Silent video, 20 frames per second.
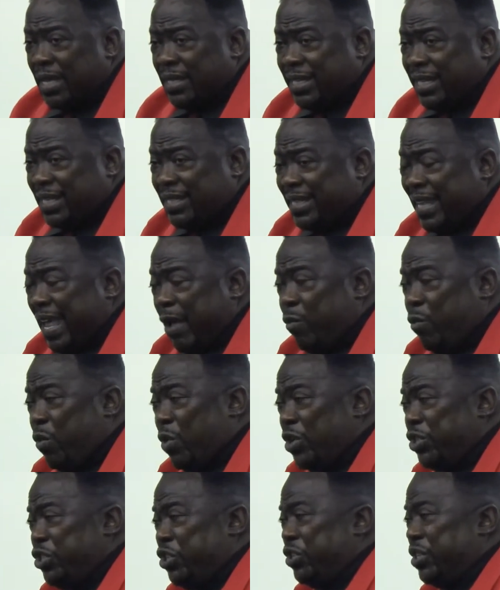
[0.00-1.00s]
Jesus said, I
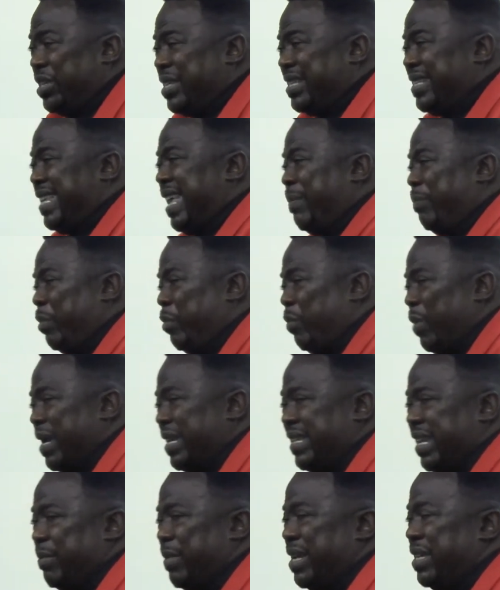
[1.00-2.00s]
want you to
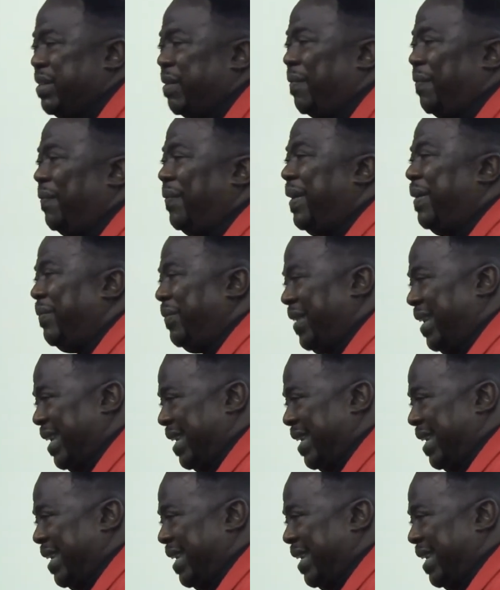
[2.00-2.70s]
separate them into 50s.